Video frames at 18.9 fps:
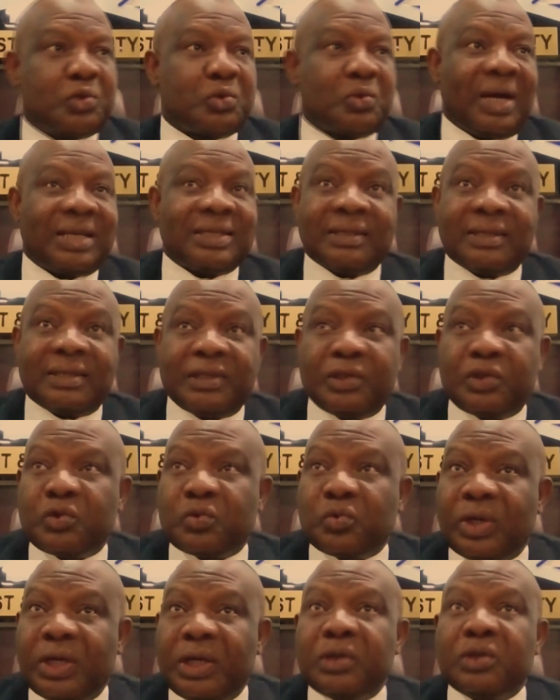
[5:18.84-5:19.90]
to, as it is
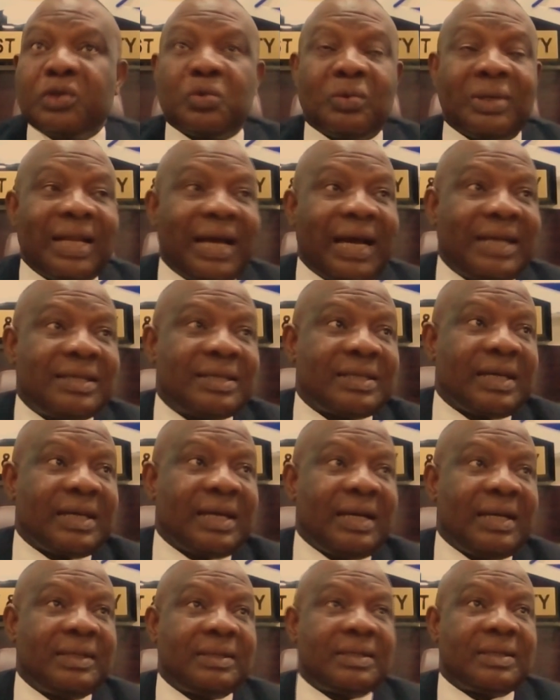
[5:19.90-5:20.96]
today, to
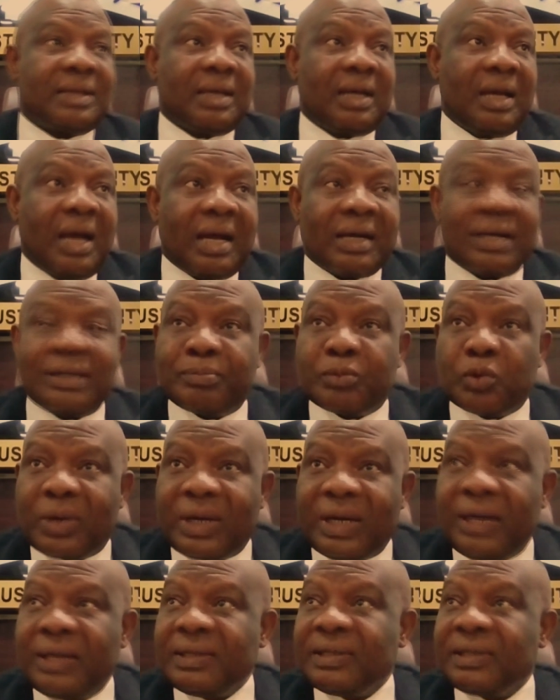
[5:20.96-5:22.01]
license
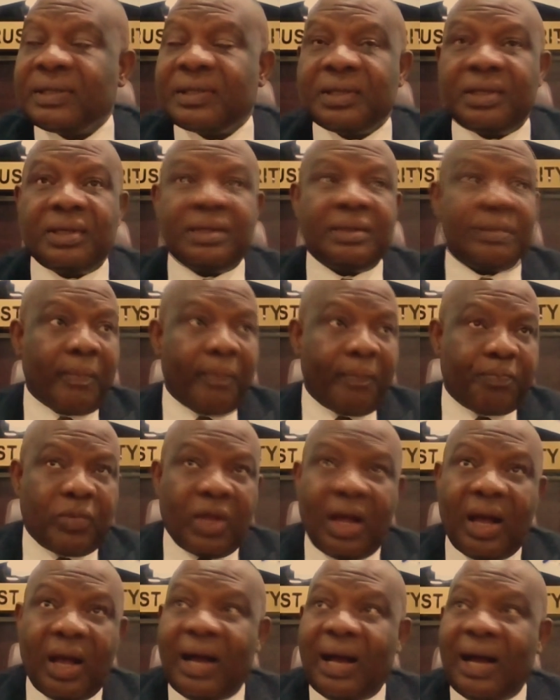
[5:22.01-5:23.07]
cryptocurrency
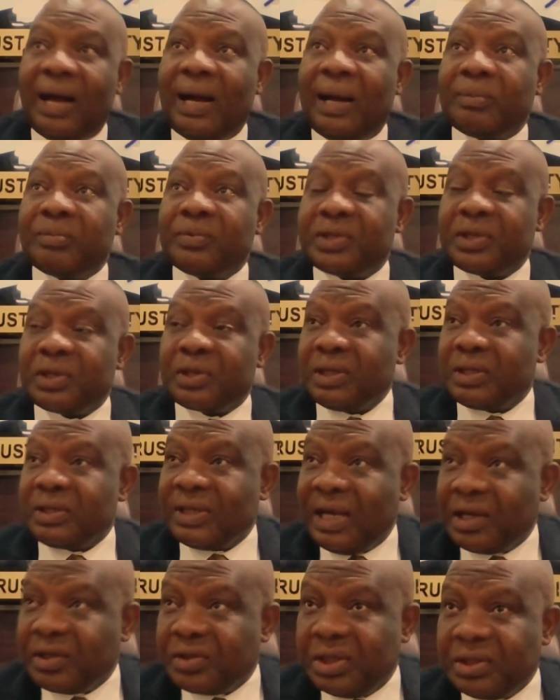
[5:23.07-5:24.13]
security
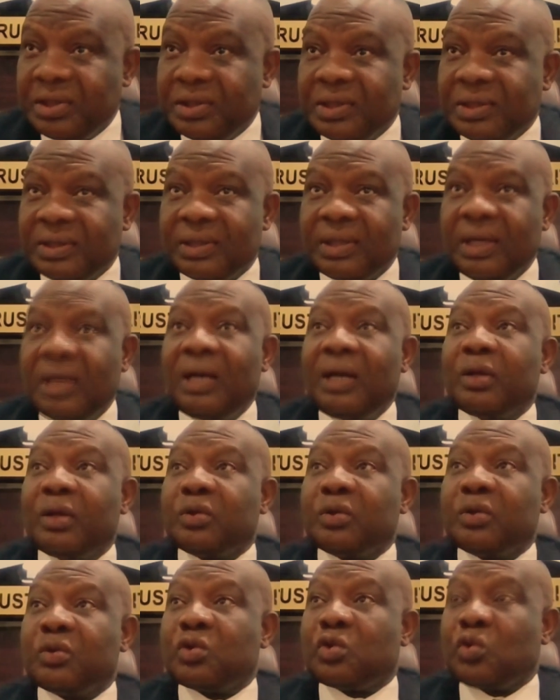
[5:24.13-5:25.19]
exchanges
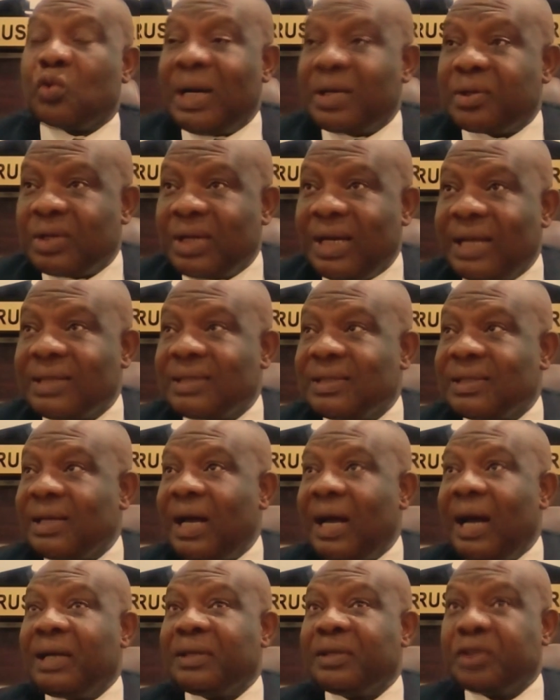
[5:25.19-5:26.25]
to attract
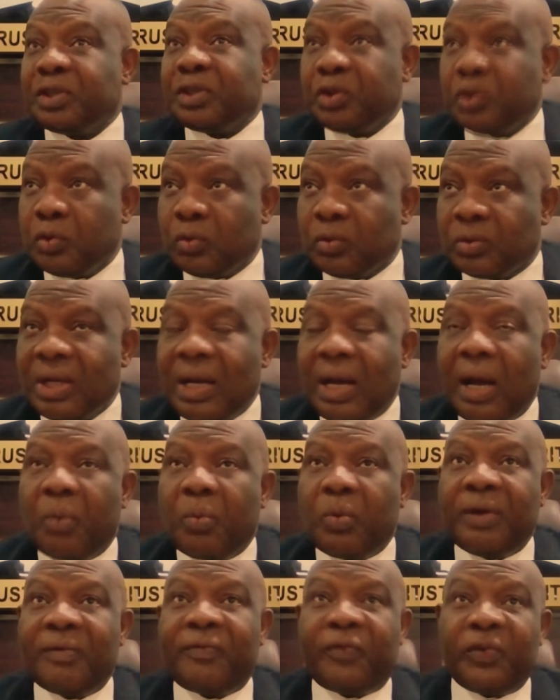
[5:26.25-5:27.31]
the youth.
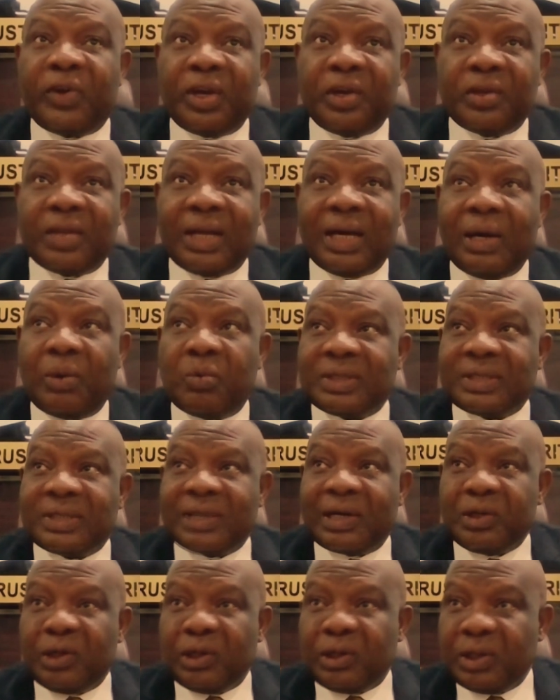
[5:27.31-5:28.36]
We feel that with
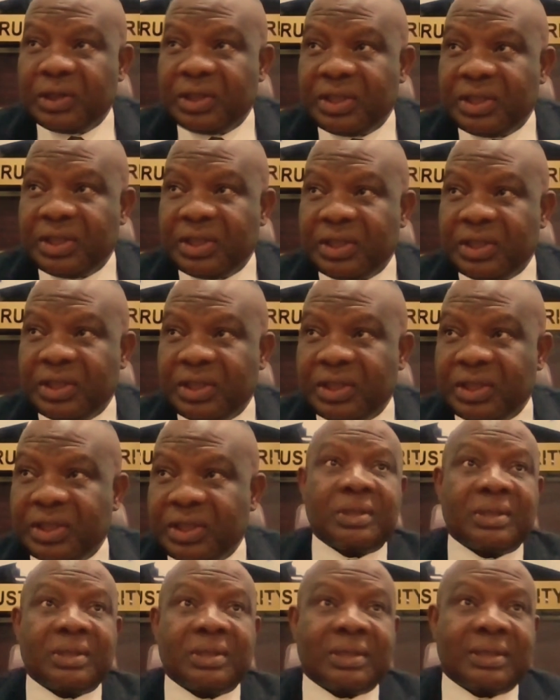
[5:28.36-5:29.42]
technologies and
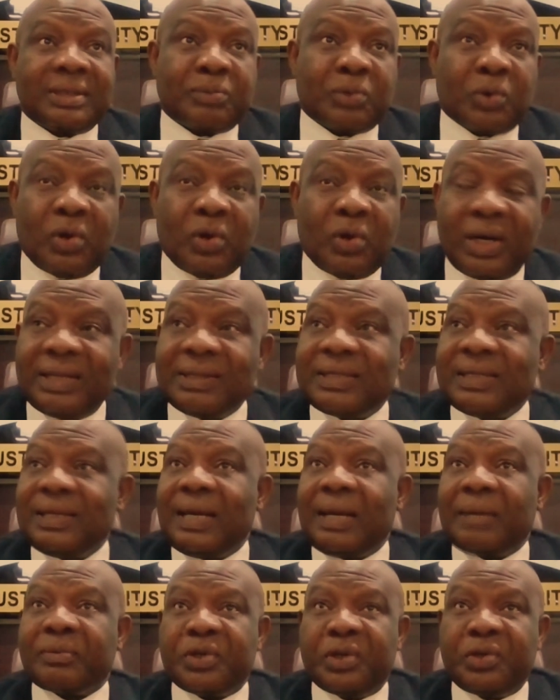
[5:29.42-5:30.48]
with cryptocurrency
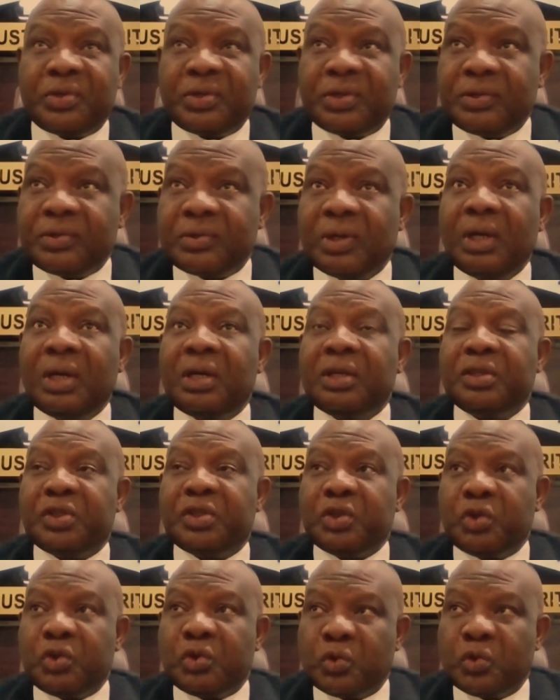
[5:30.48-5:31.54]
exchanges, the
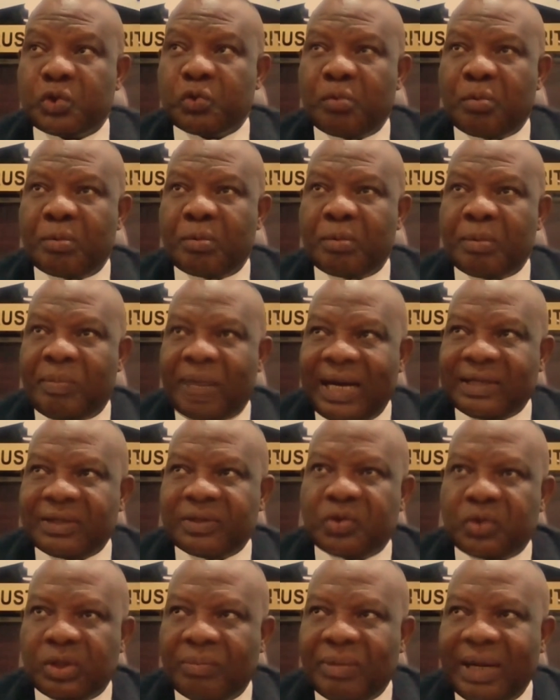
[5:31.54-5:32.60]
youth will be back to
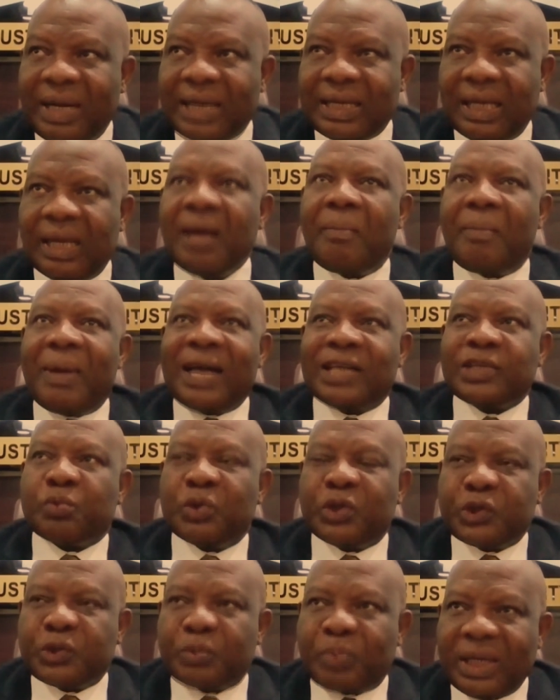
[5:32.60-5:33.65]
the market. But as we
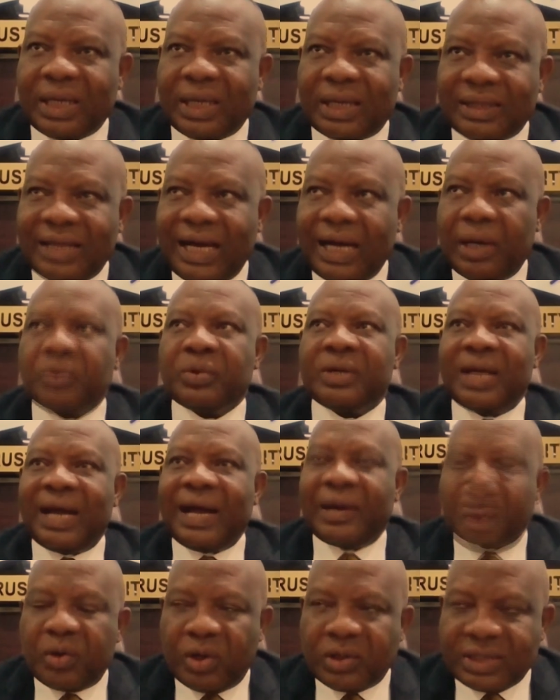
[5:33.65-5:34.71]
speak now, they are
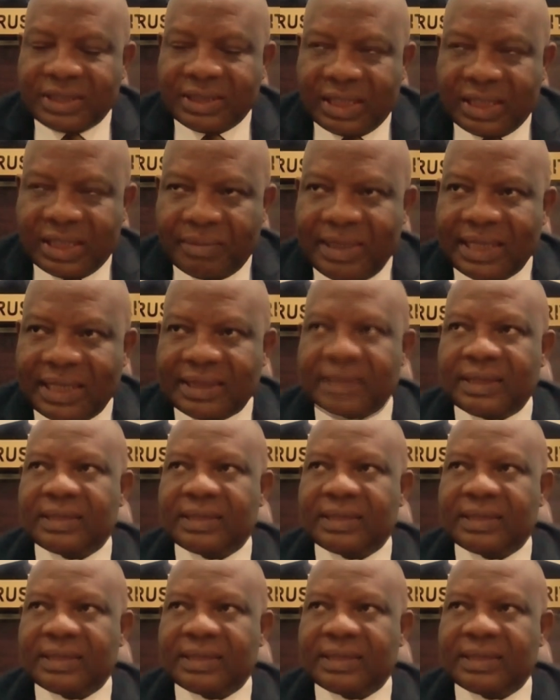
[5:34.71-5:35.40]
not in the market.